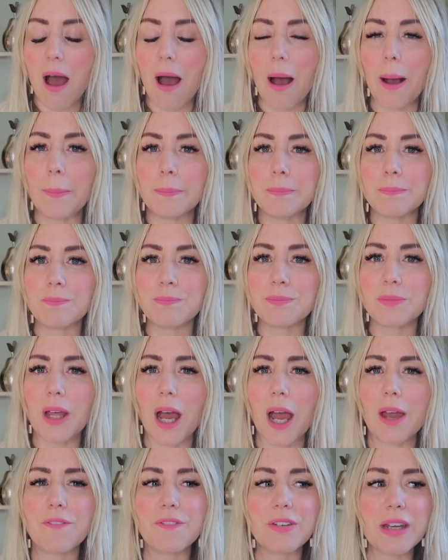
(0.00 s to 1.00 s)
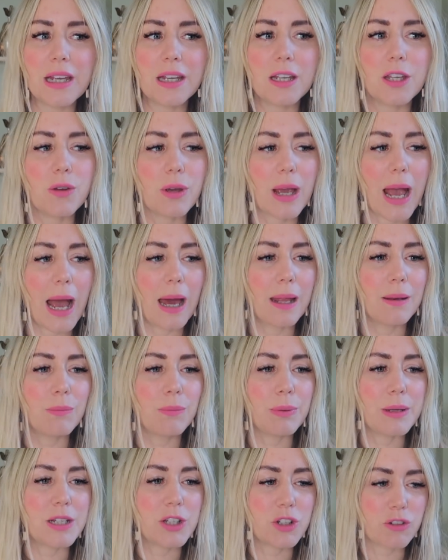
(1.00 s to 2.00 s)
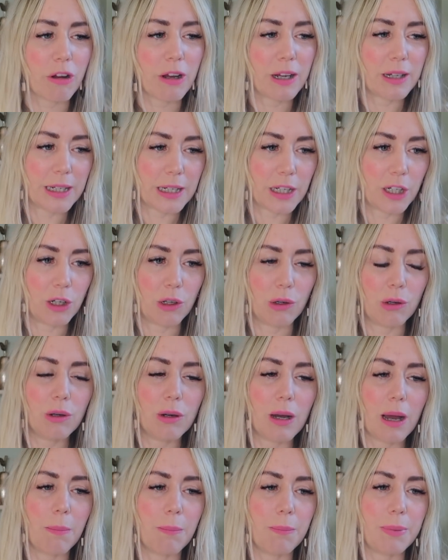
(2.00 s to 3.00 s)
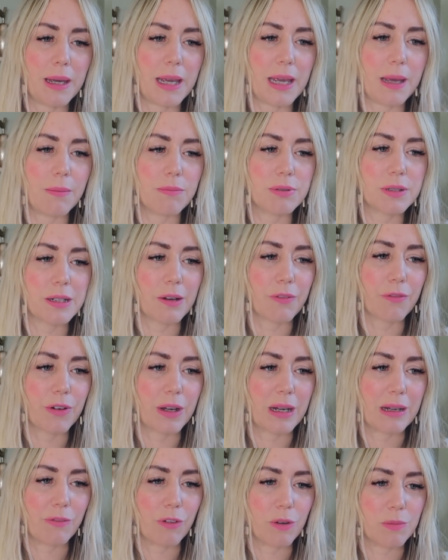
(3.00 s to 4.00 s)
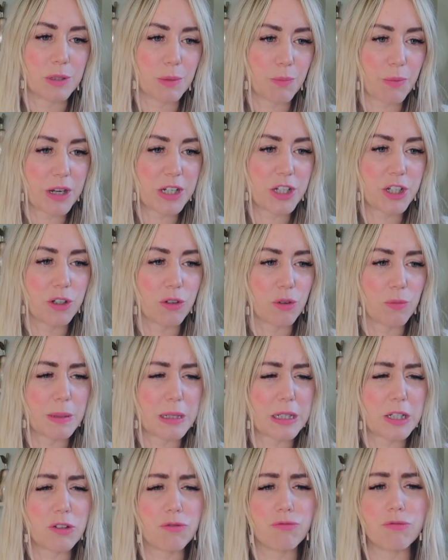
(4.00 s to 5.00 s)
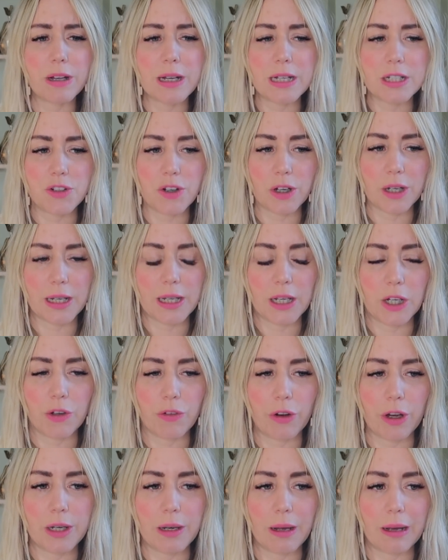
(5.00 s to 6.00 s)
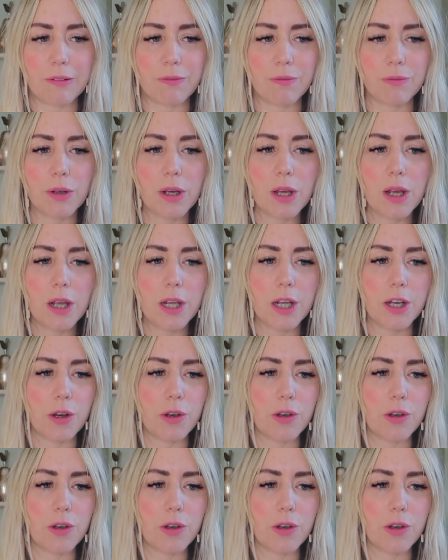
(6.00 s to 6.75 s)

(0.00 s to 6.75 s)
I think you can be struggling a lot and be suffering from depression or be really struggling in your own life. You